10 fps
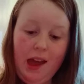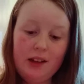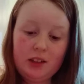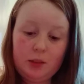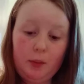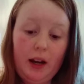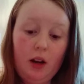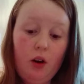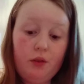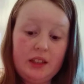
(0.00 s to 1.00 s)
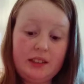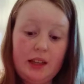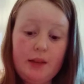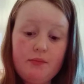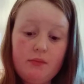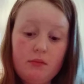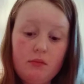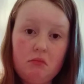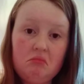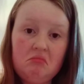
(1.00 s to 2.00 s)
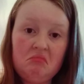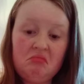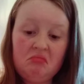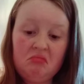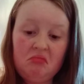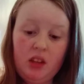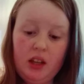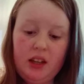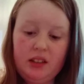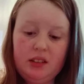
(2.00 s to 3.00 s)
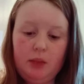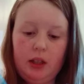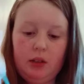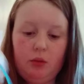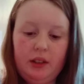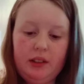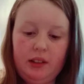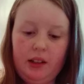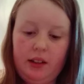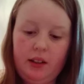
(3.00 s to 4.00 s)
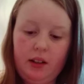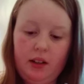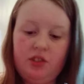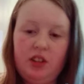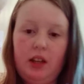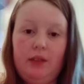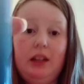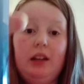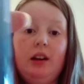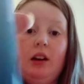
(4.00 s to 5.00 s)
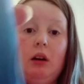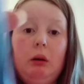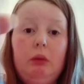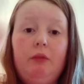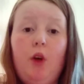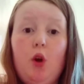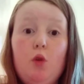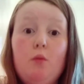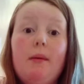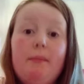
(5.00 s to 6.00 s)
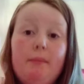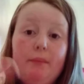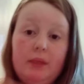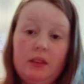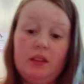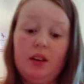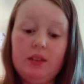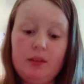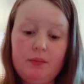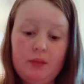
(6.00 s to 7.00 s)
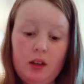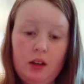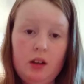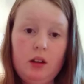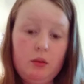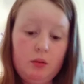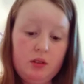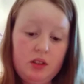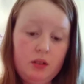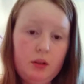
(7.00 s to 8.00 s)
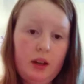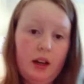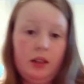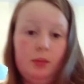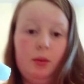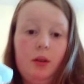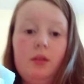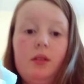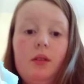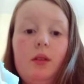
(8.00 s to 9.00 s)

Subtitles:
spray a lot of this in. It doesn't make noise like a shaving foam does, which is okay, I suppose.